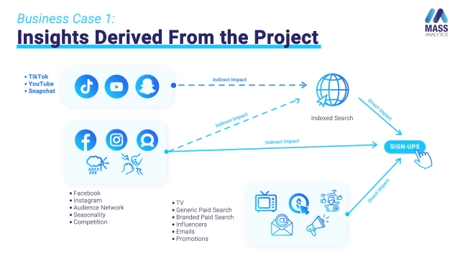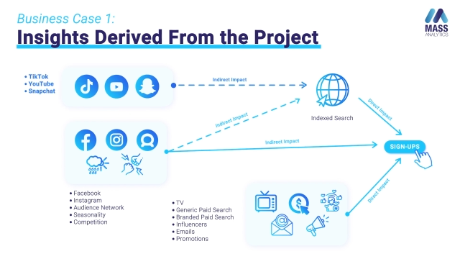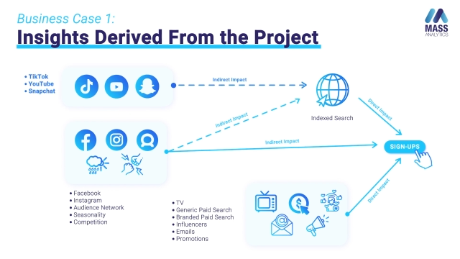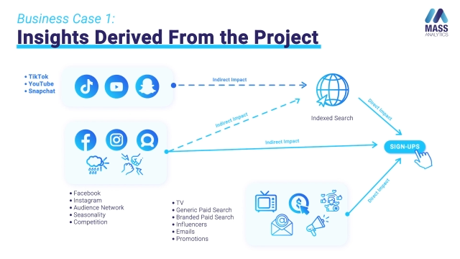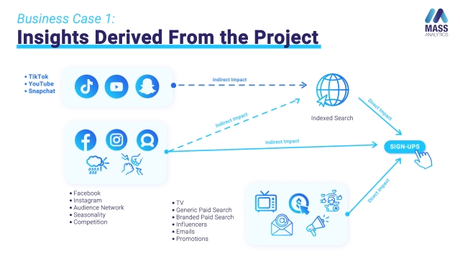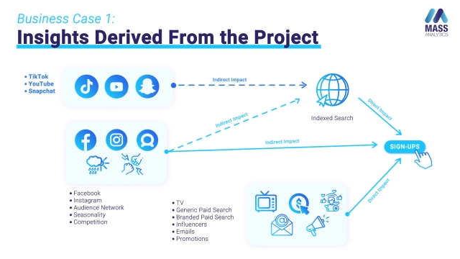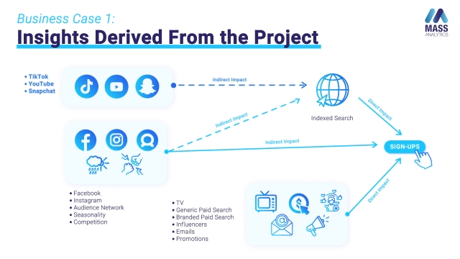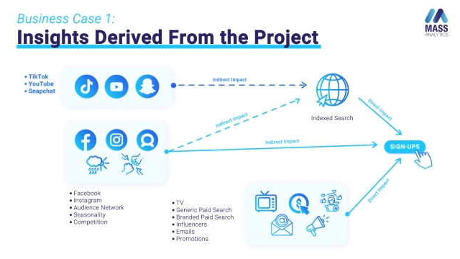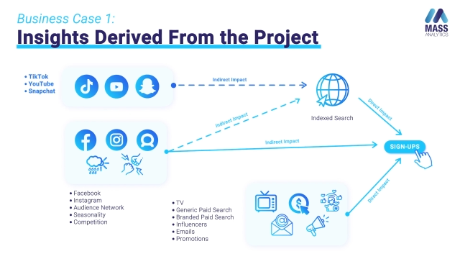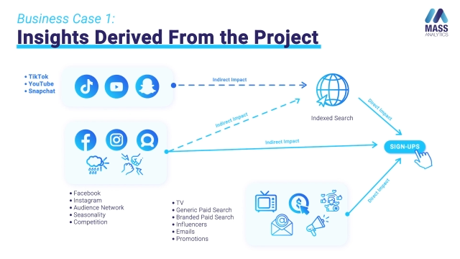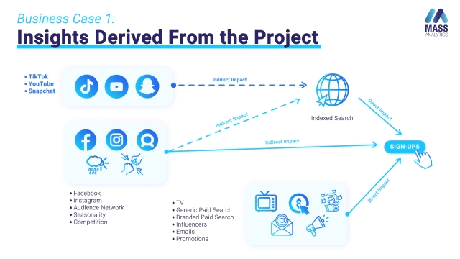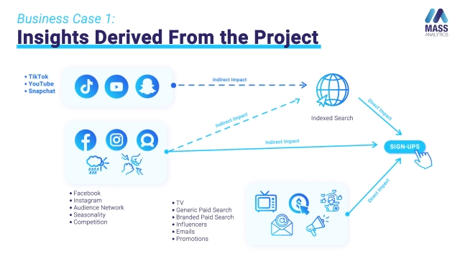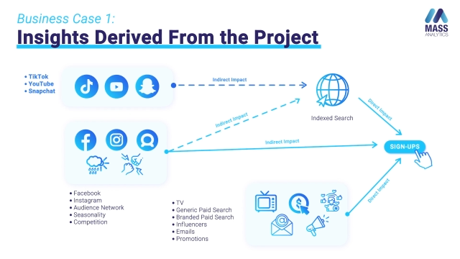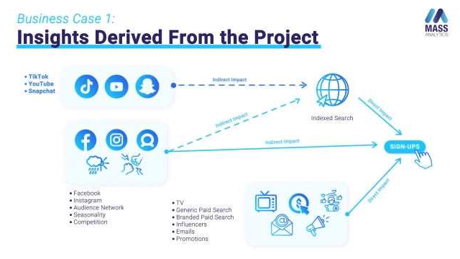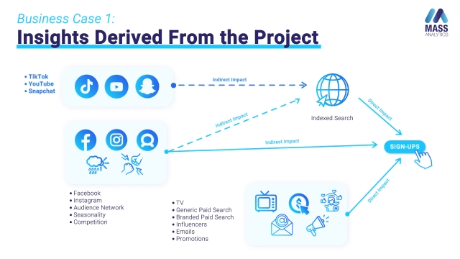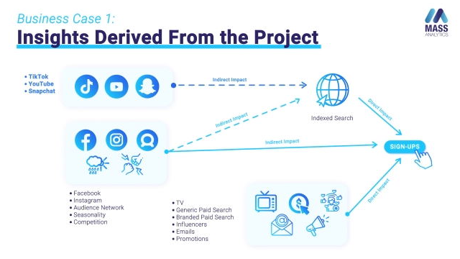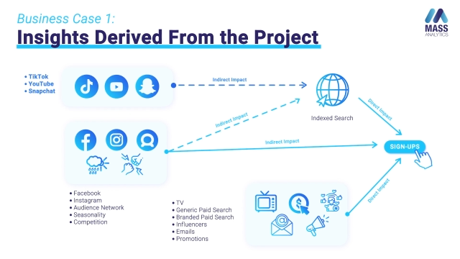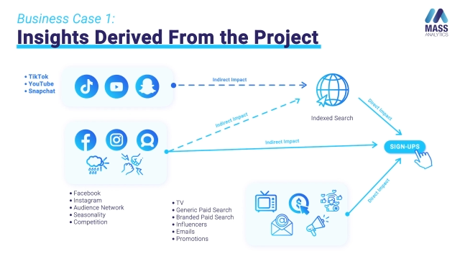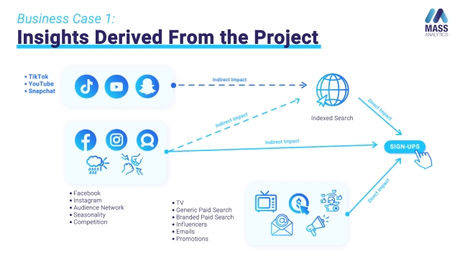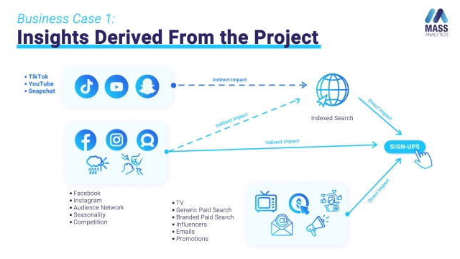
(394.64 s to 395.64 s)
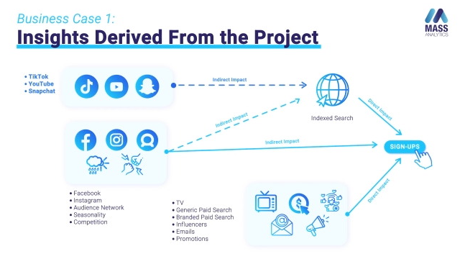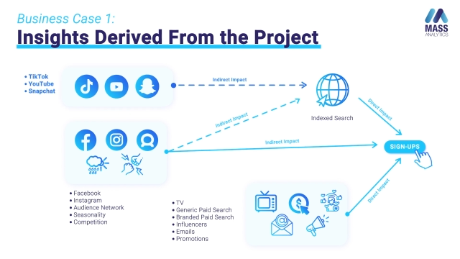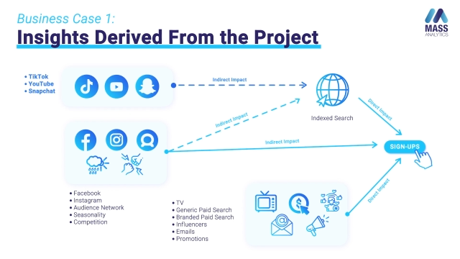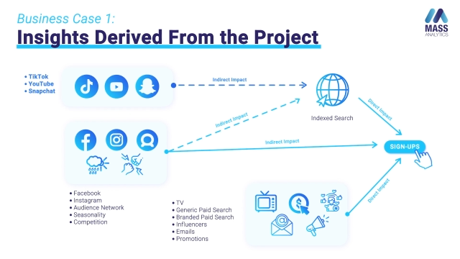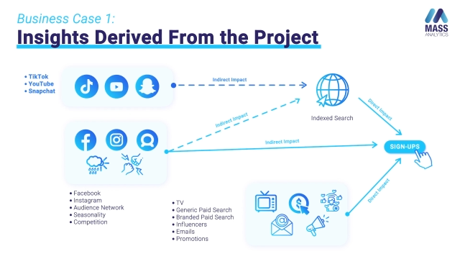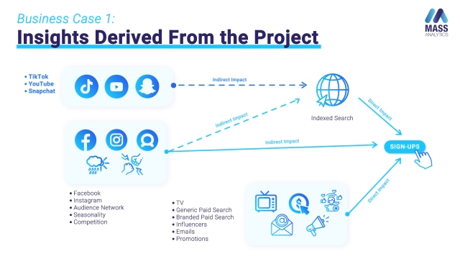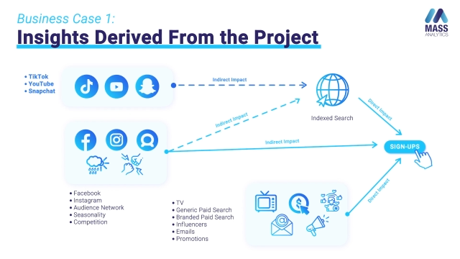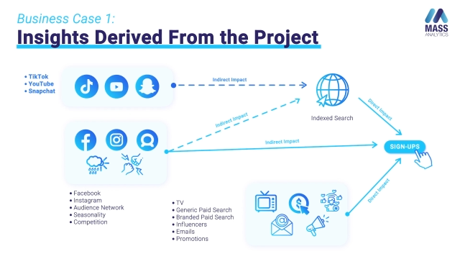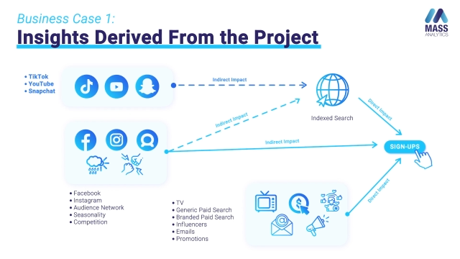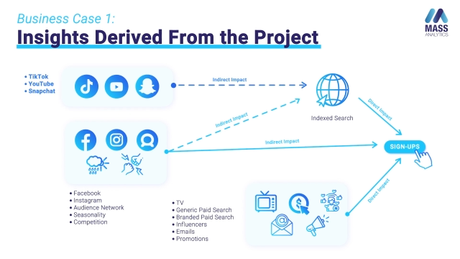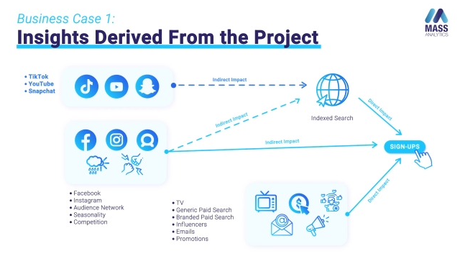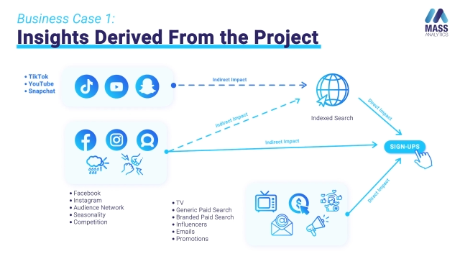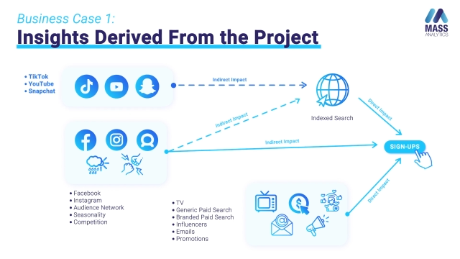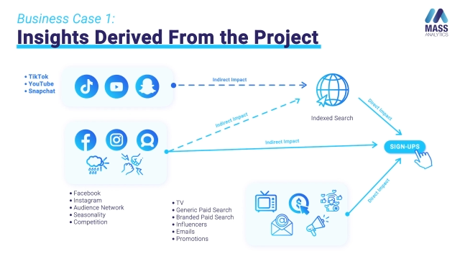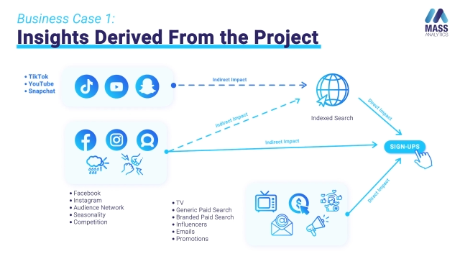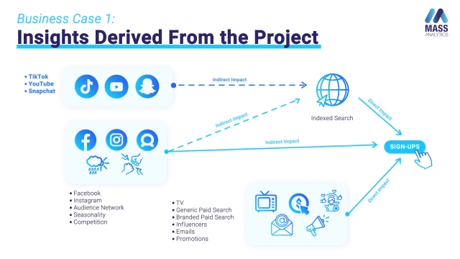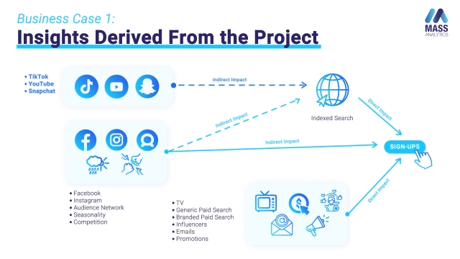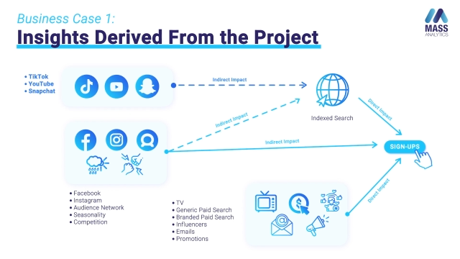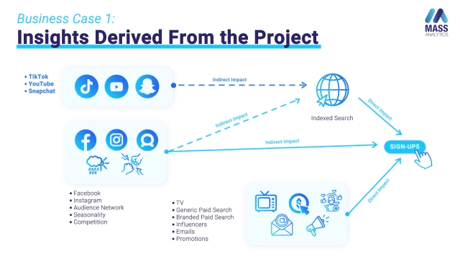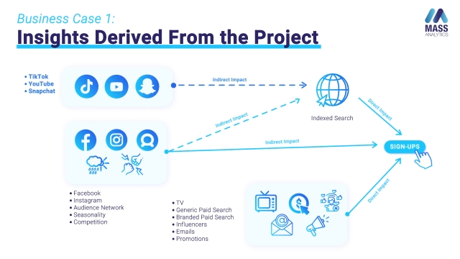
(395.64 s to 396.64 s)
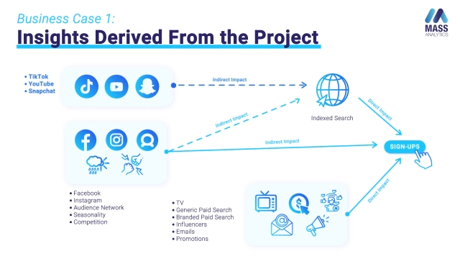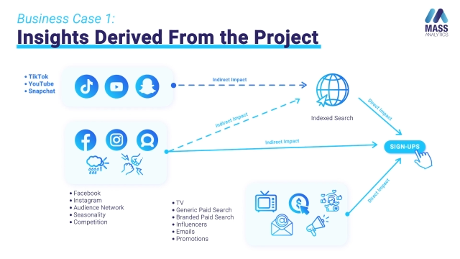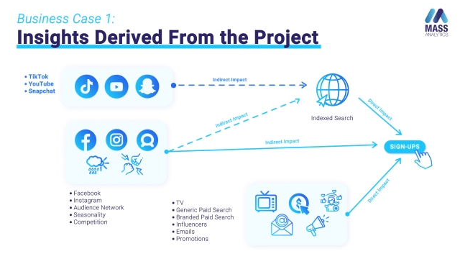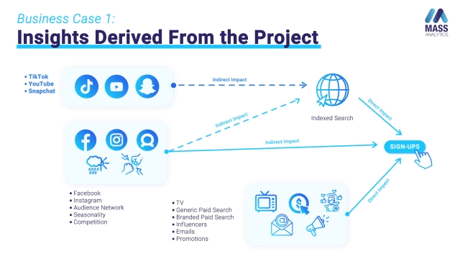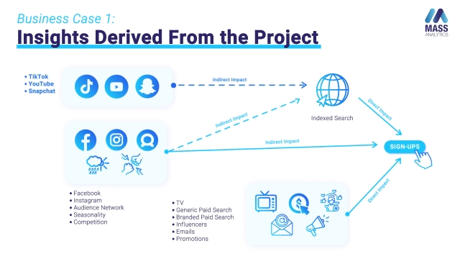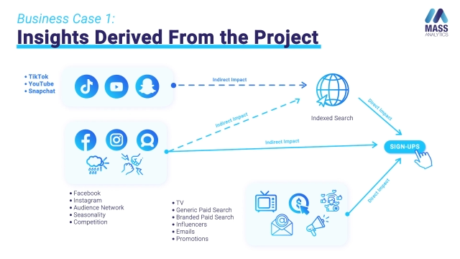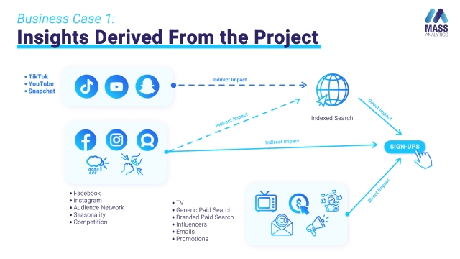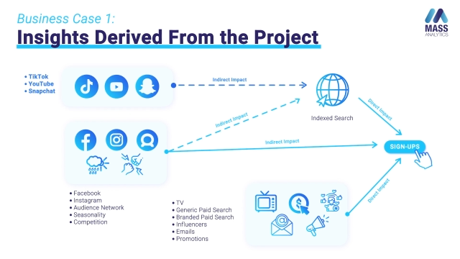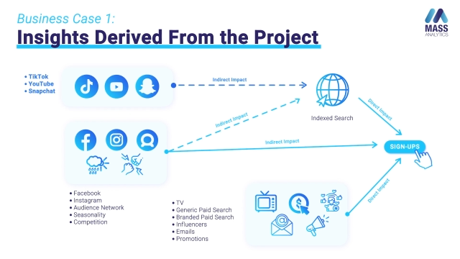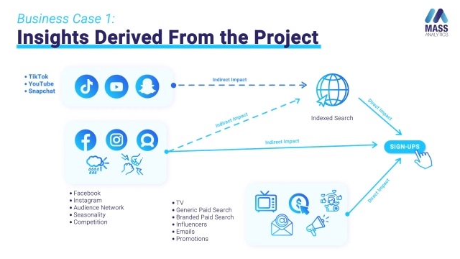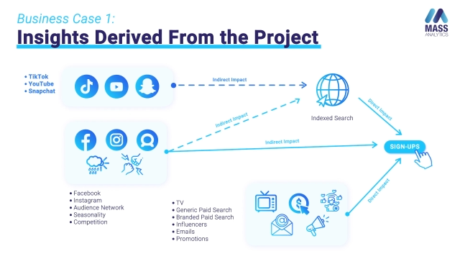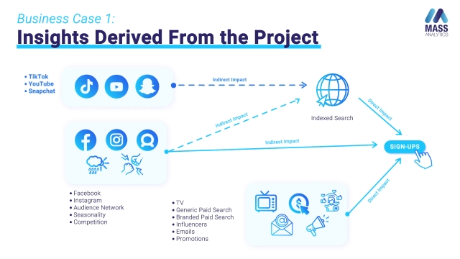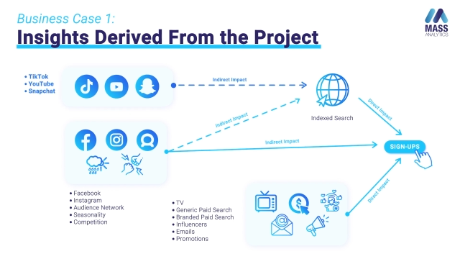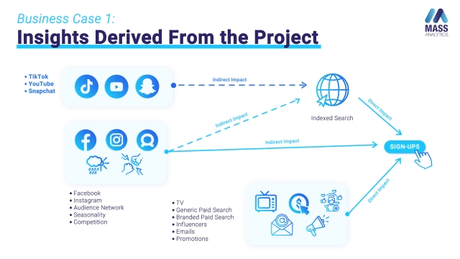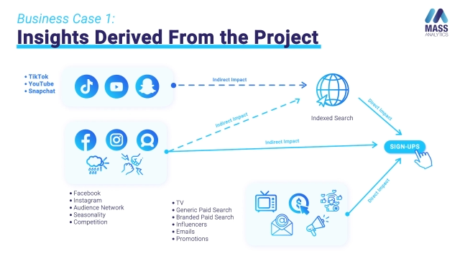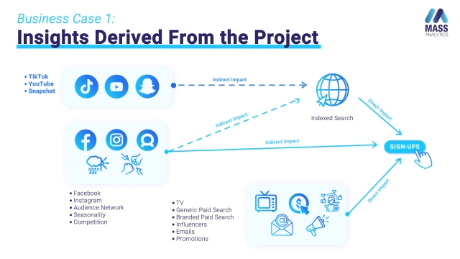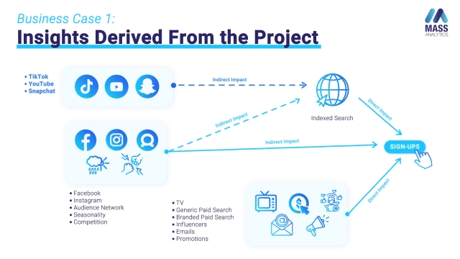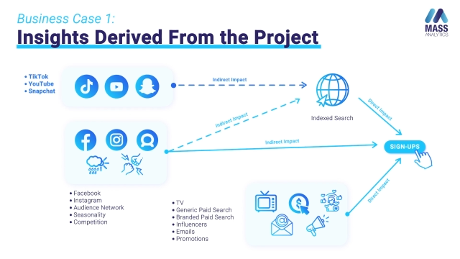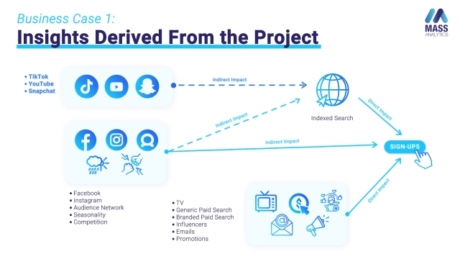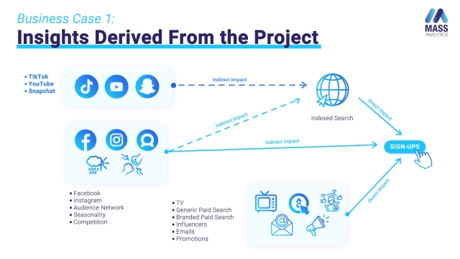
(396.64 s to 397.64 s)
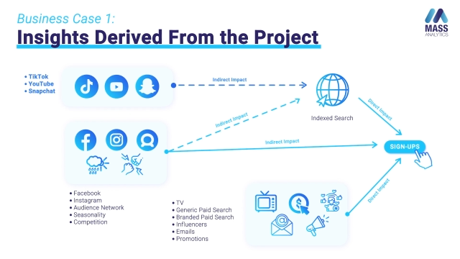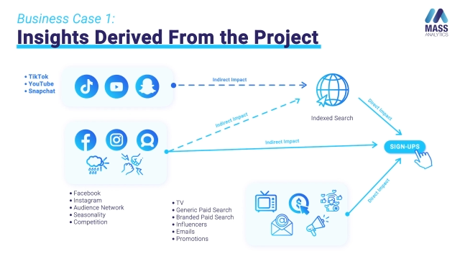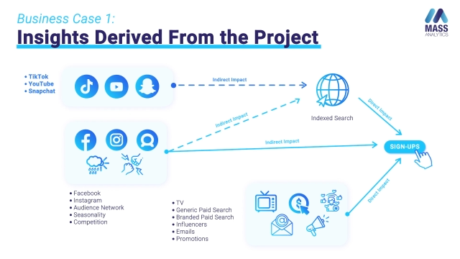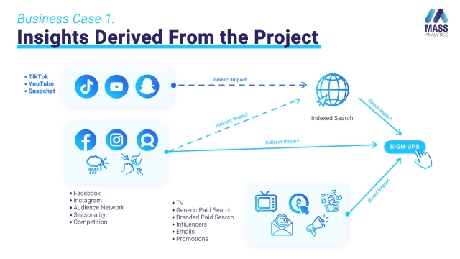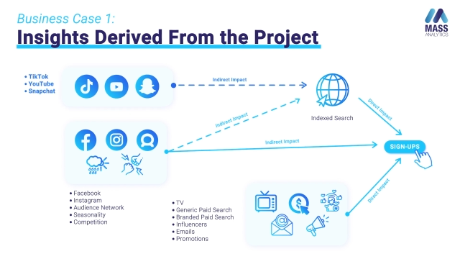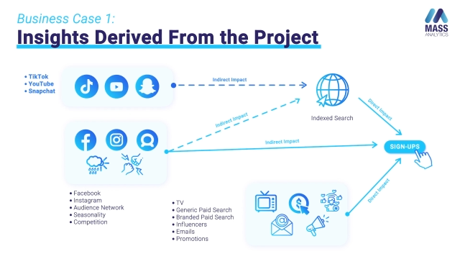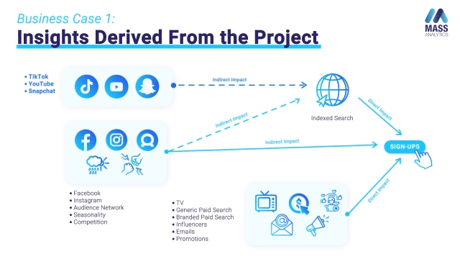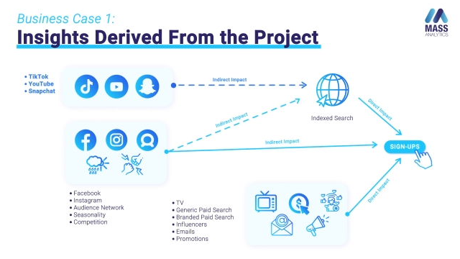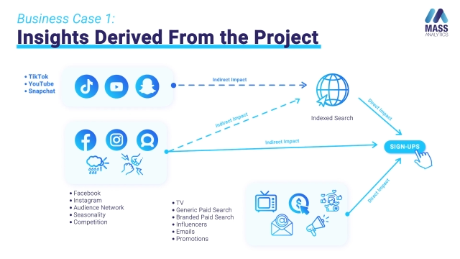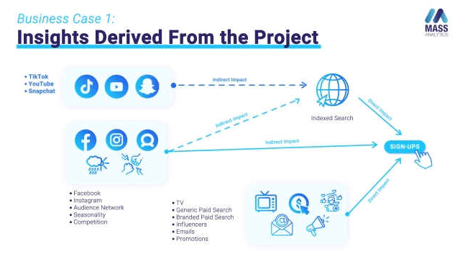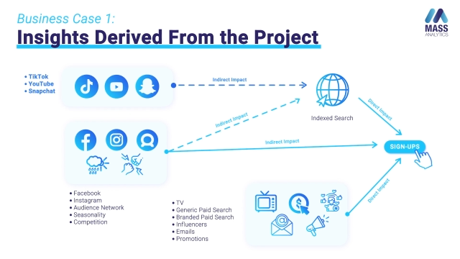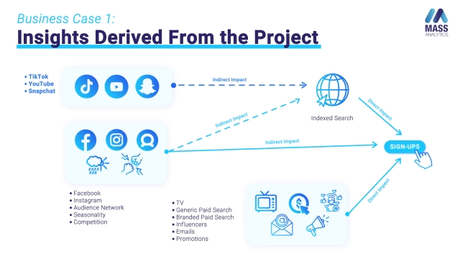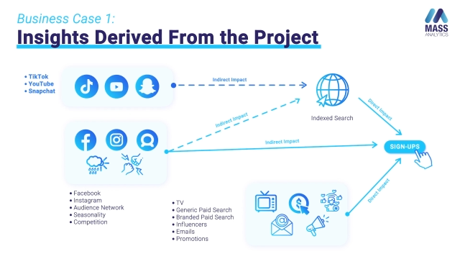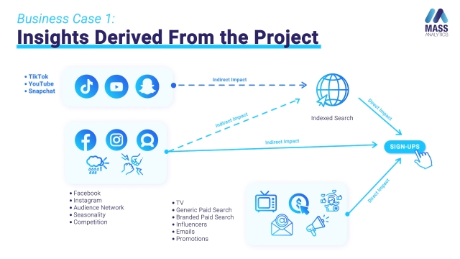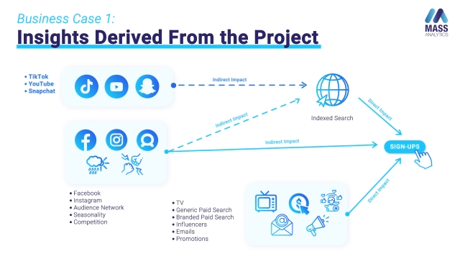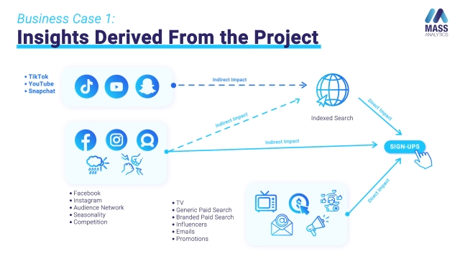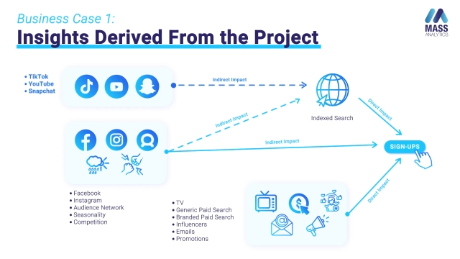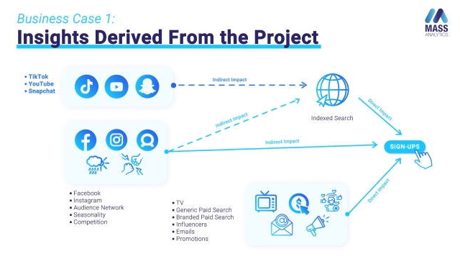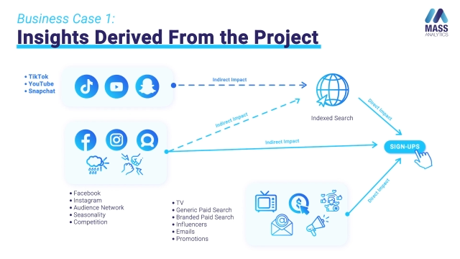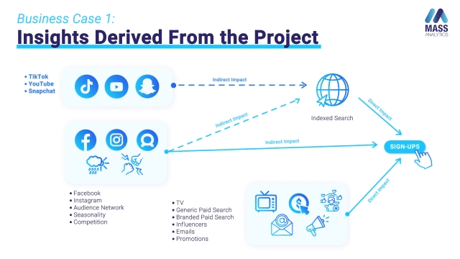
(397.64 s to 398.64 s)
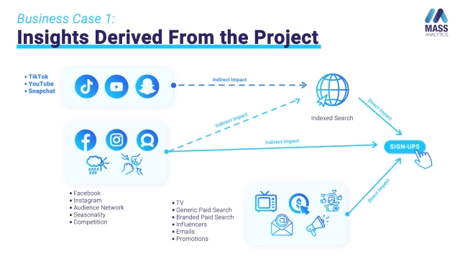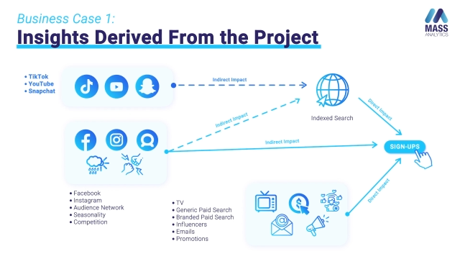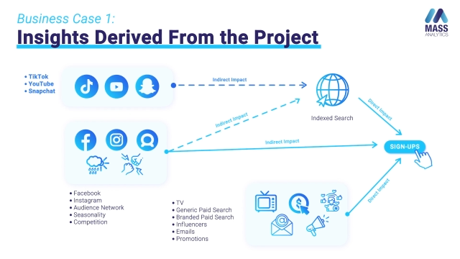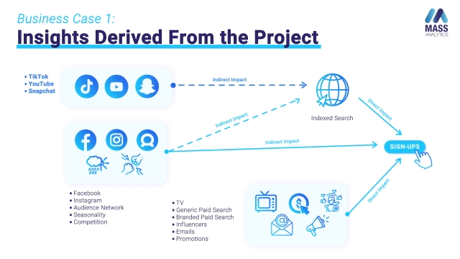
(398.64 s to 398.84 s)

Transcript: [unreadable: no face in view]